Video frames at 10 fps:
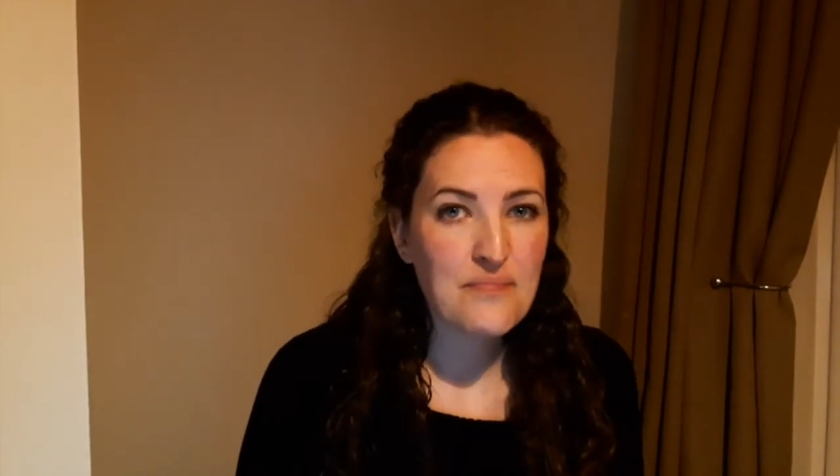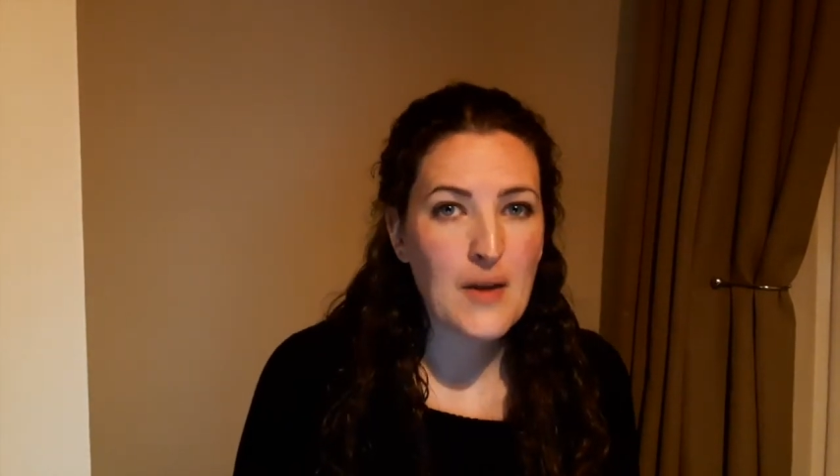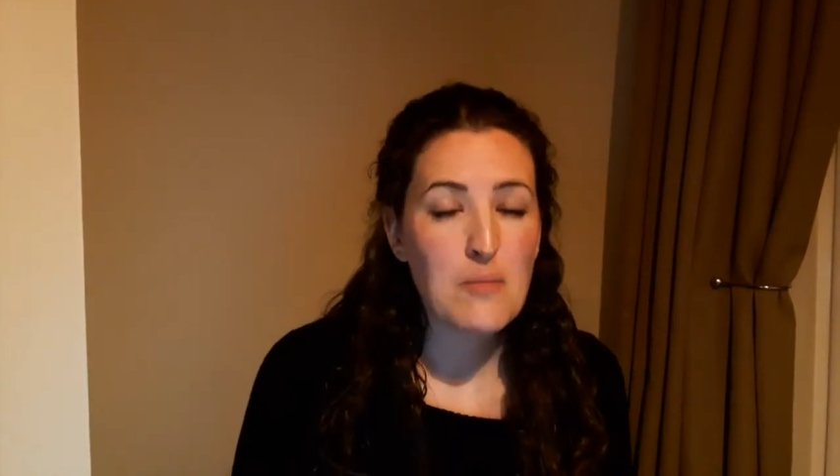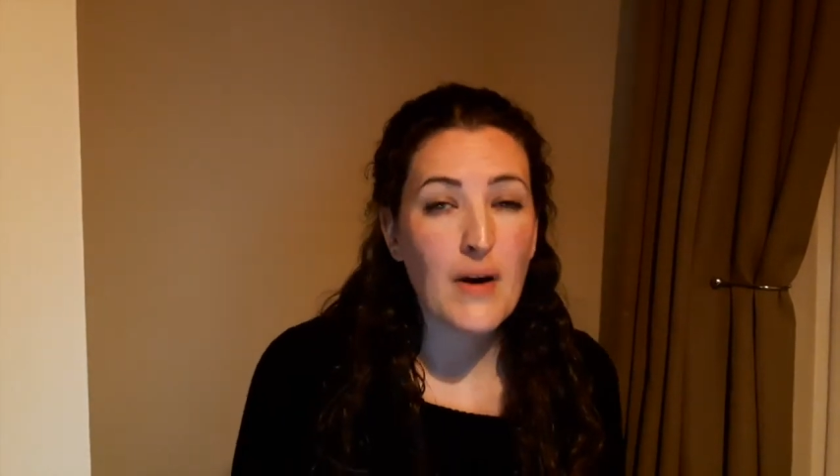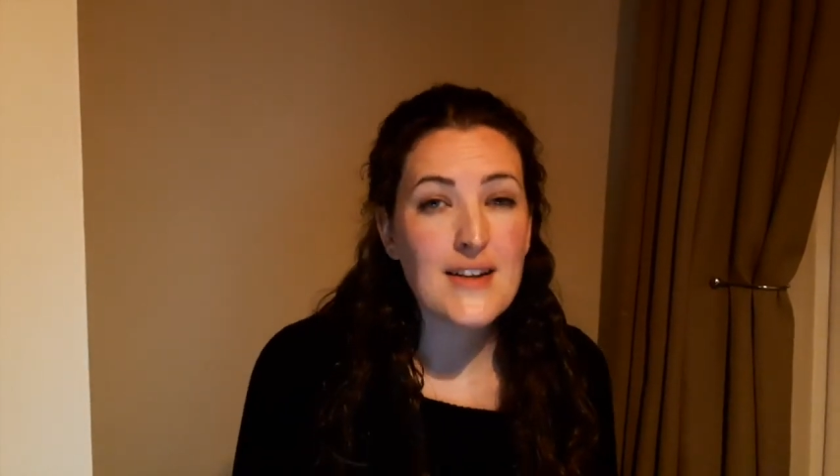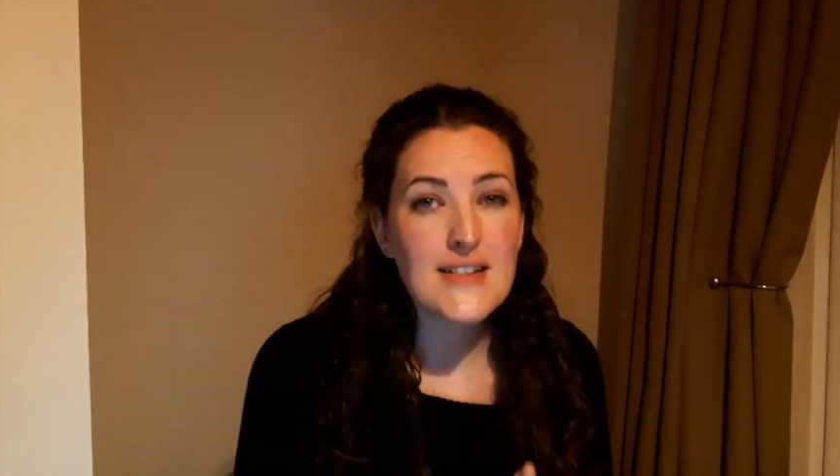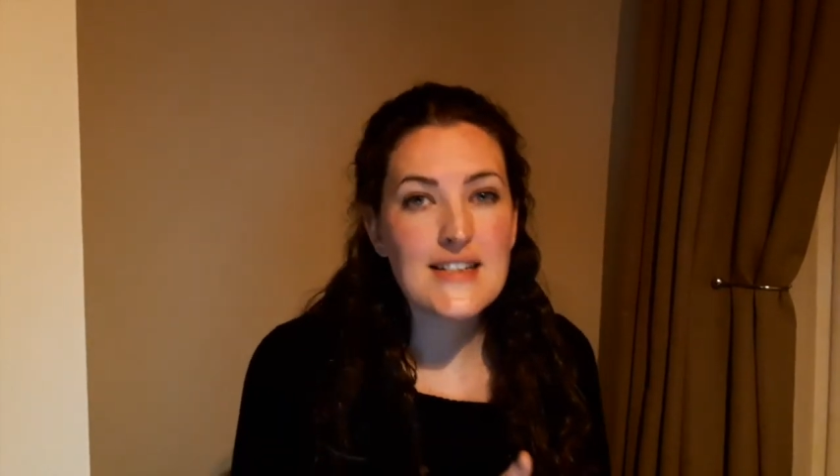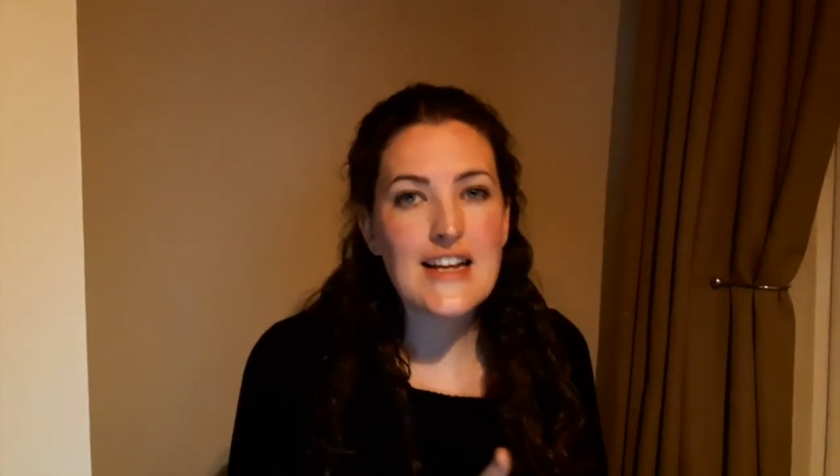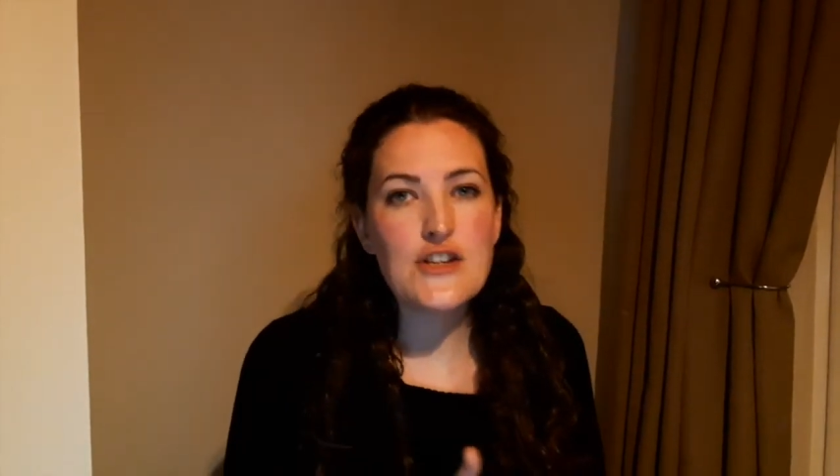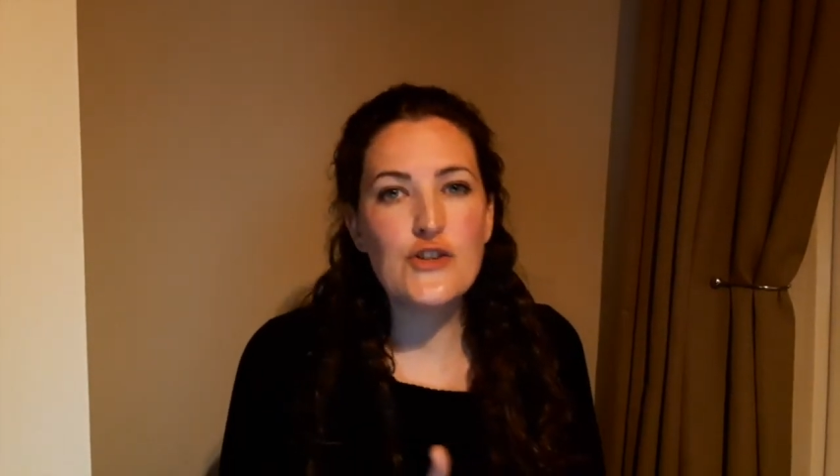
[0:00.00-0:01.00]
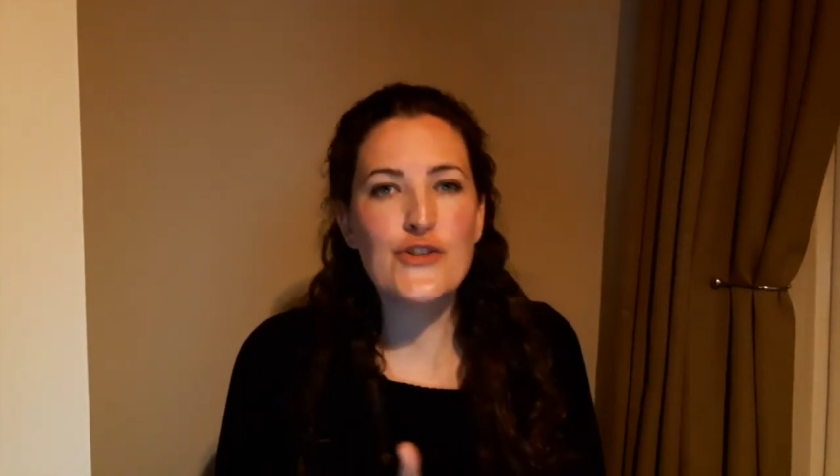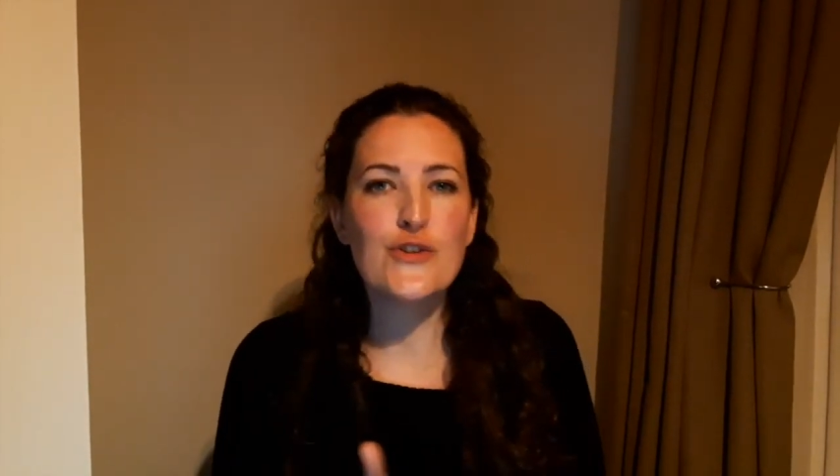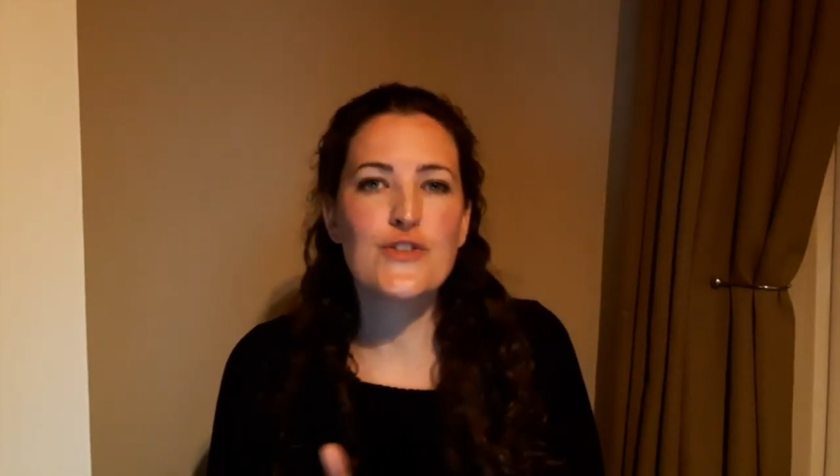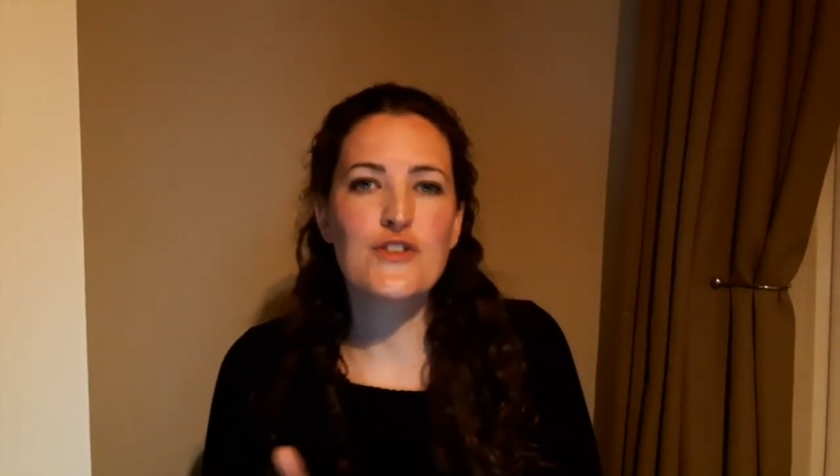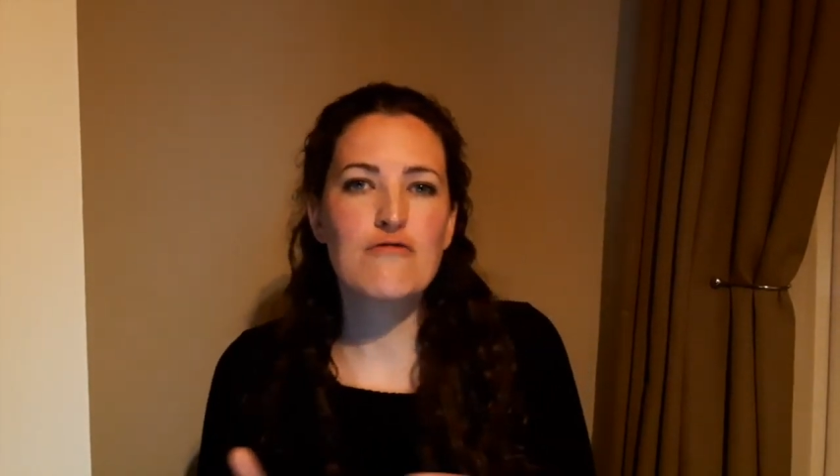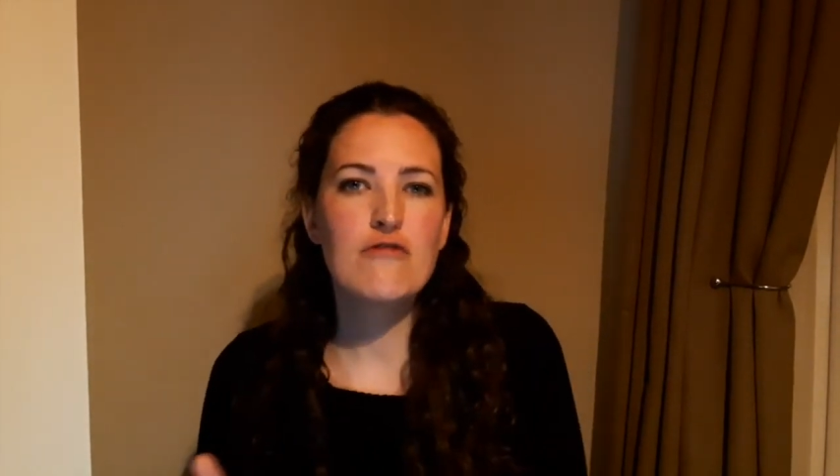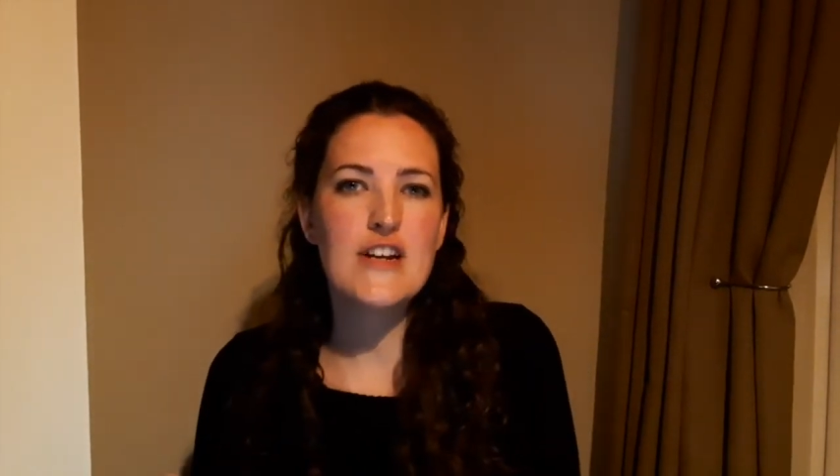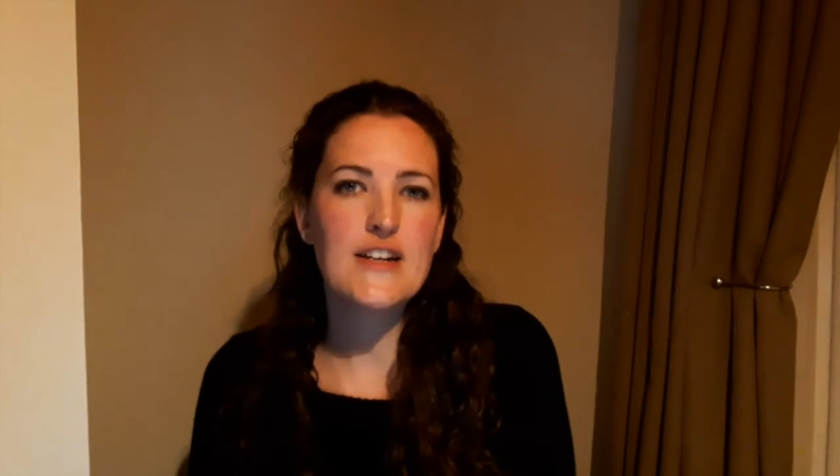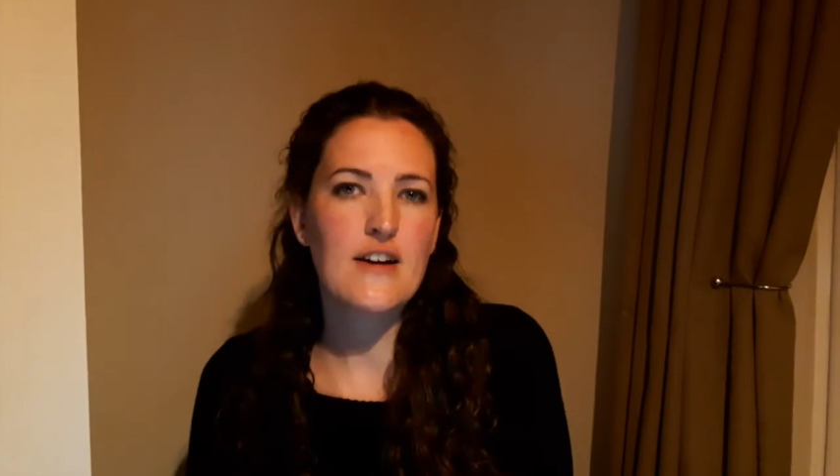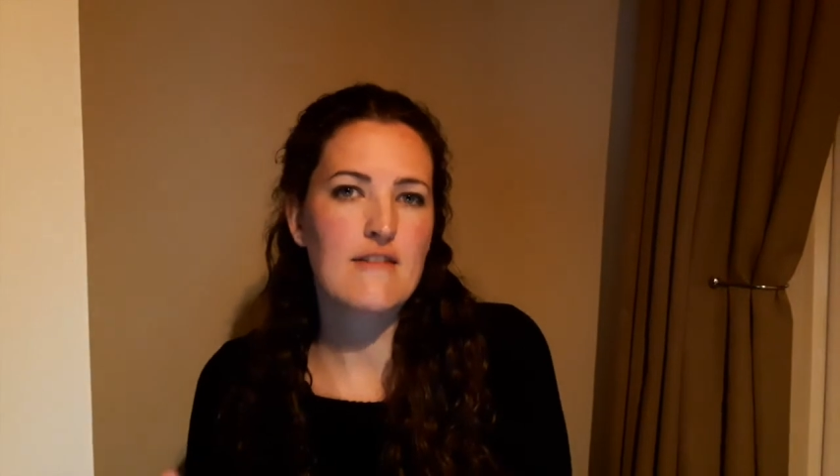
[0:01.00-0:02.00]
but instead you choose to
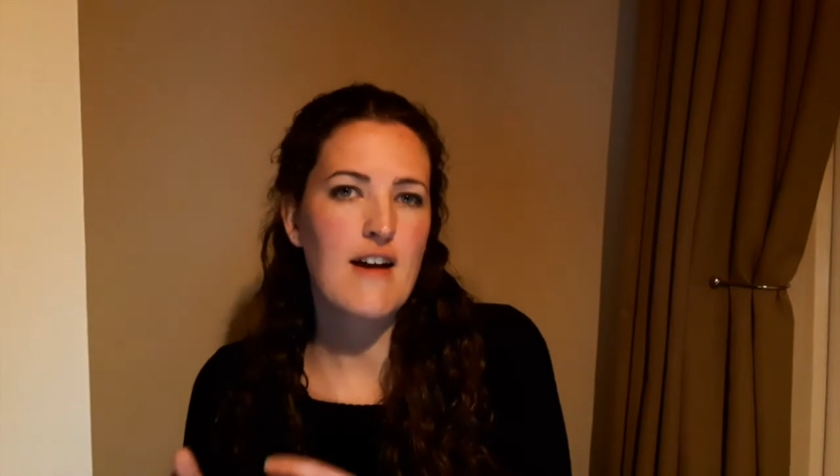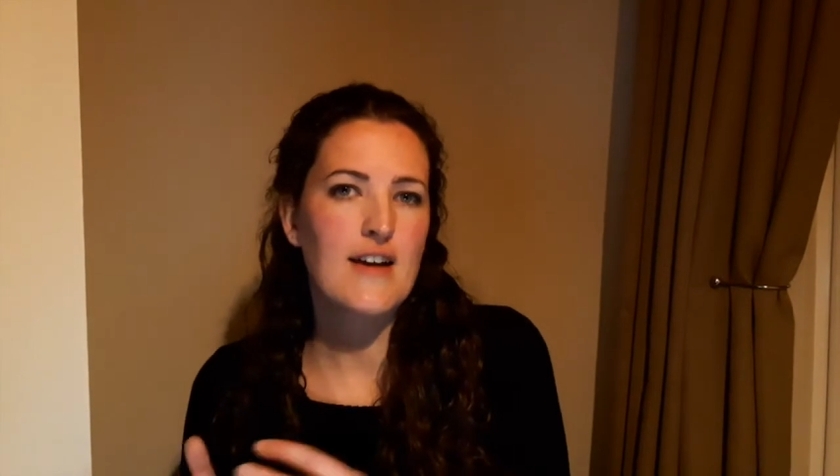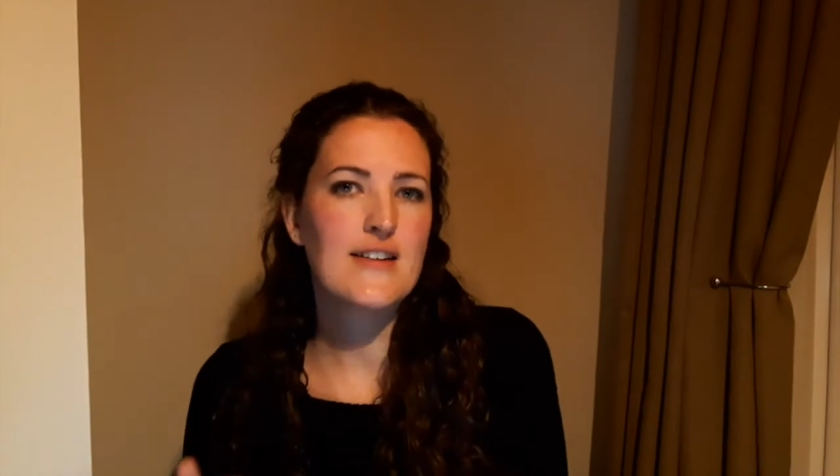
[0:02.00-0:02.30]
redirect